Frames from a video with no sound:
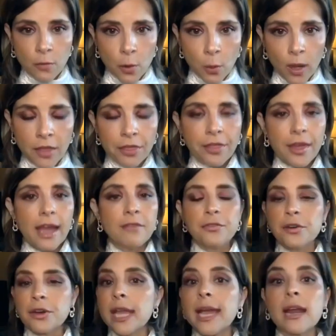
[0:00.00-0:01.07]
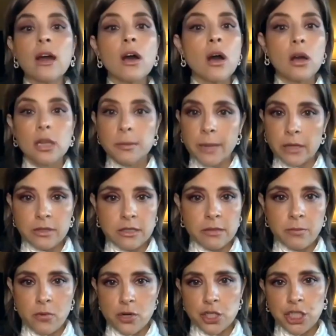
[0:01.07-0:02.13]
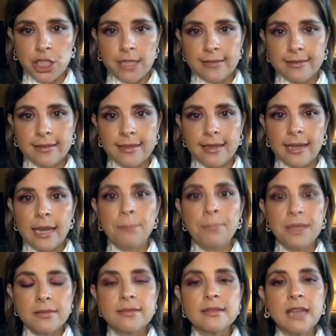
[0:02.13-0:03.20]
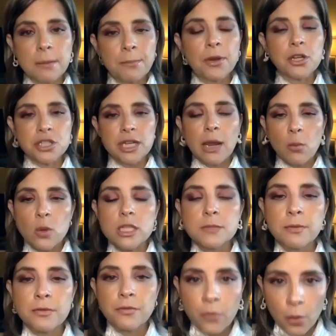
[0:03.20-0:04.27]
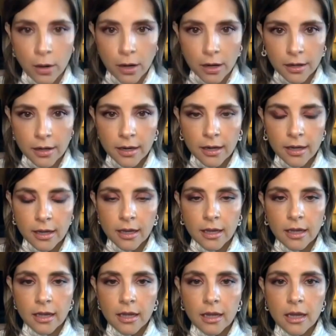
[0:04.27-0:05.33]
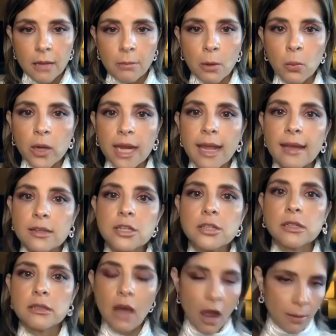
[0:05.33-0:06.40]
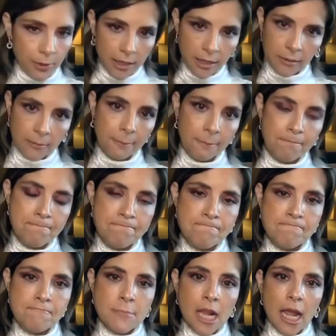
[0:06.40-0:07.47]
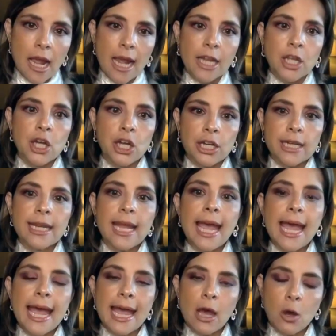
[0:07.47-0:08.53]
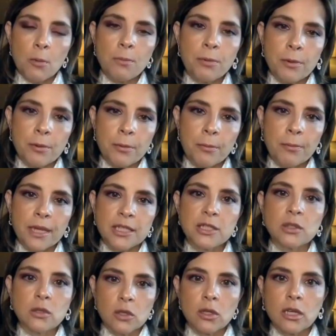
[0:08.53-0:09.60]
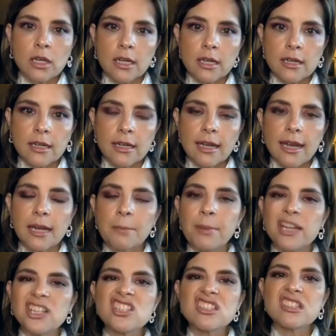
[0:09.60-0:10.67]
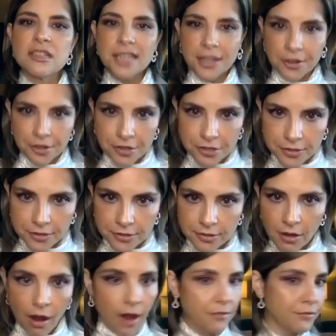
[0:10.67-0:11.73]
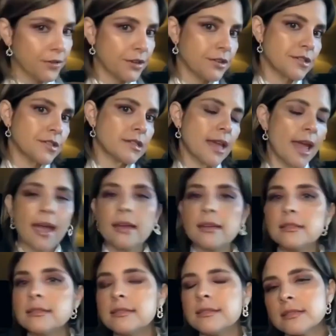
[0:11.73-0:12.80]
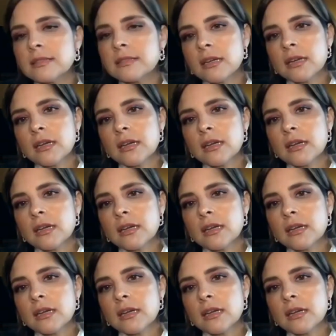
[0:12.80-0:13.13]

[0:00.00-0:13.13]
over with and forget all about this abortion and be the same person I was before. But when I entered the lobby, I couldn't help but to look at a bunch of sneakers, Converse, Keds,